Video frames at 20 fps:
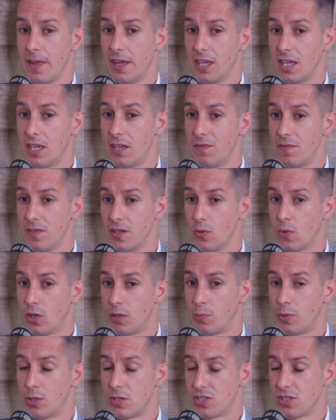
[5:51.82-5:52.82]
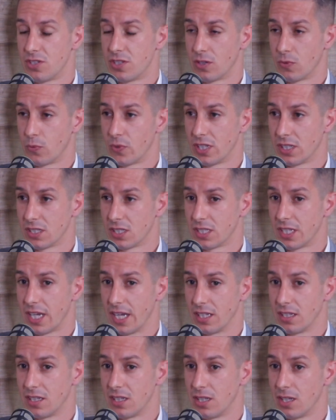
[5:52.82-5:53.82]
If you are purchasing real
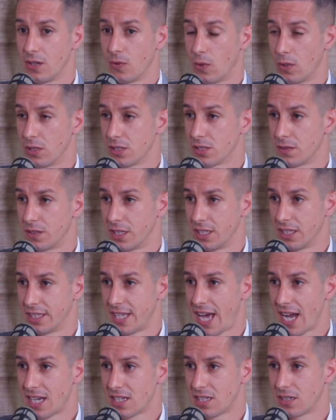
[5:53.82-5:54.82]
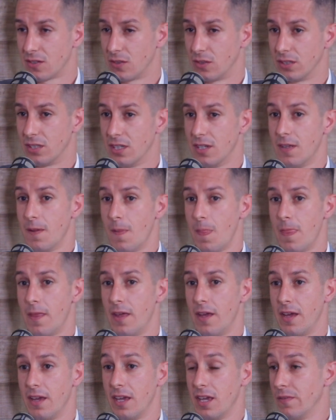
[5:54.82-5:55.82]
estate, you also need a tax code,
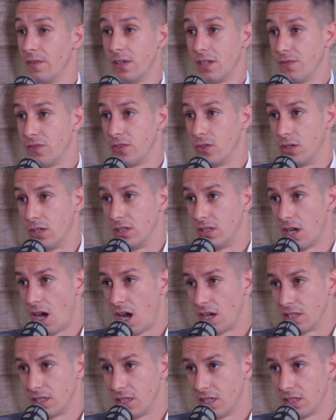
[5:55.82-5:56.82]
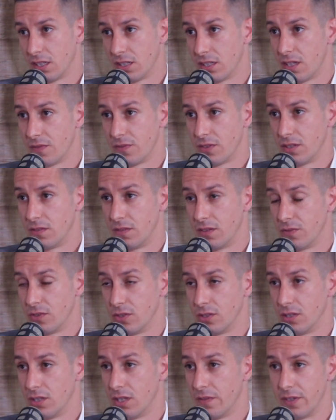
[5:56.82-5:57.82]
even if you are not in Italy.
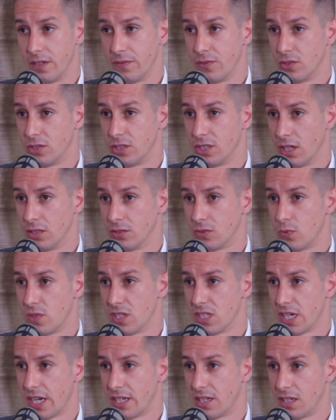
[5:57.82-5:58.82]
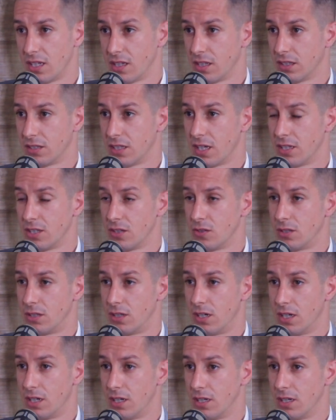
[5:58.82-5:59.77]
Even if you don't reside in Italy and you're